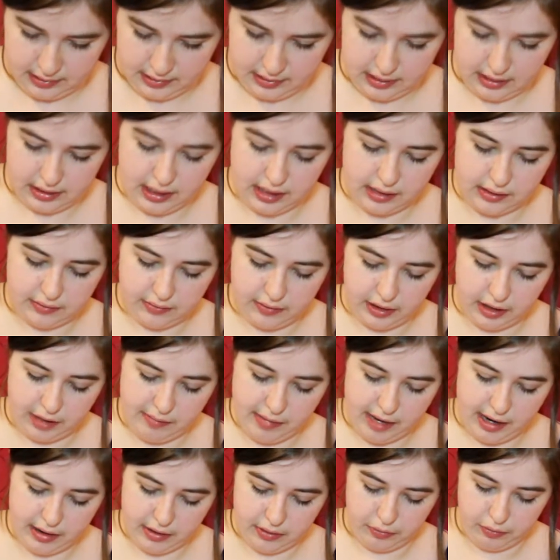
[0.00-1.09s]
Doesn't really
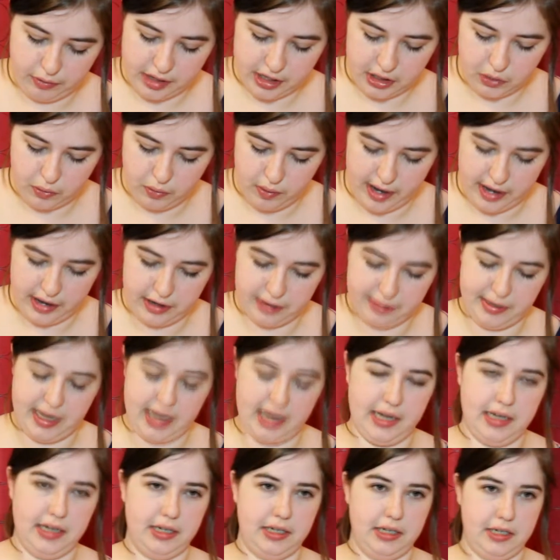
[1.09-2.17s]
matter which way your
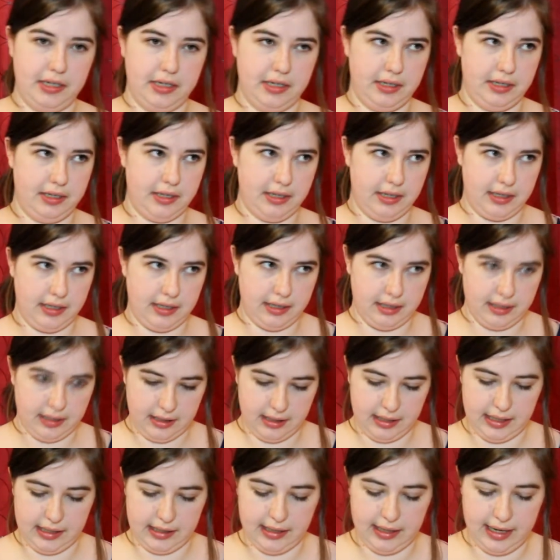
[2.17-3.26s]
page
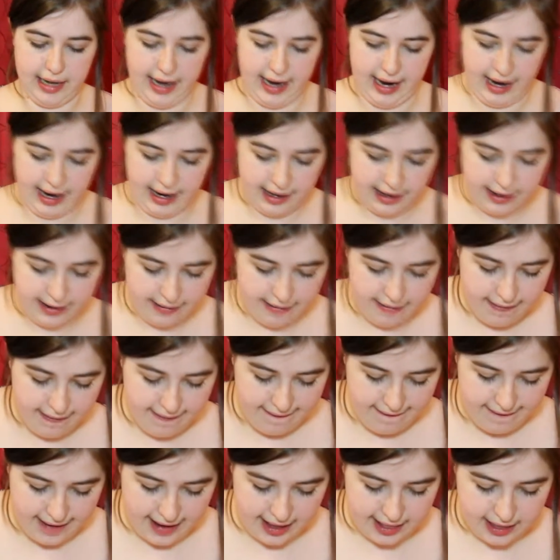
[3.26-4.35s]
is laying.
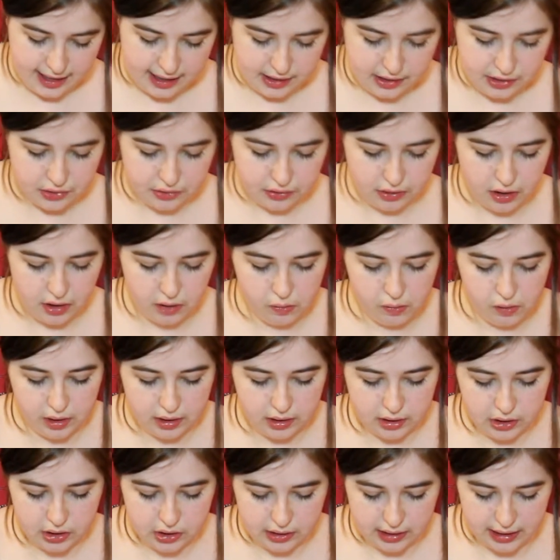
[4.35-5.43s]
And then draw one
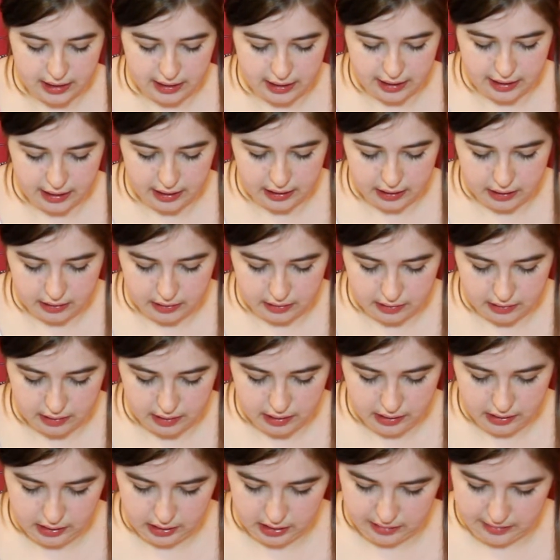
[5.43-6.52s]
straight line
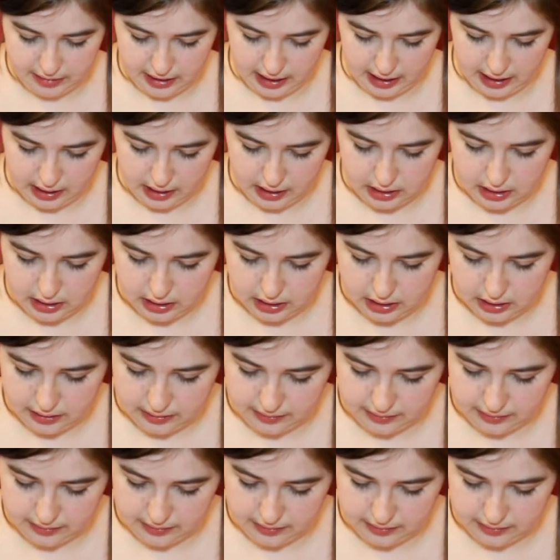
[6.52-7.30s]
across your page.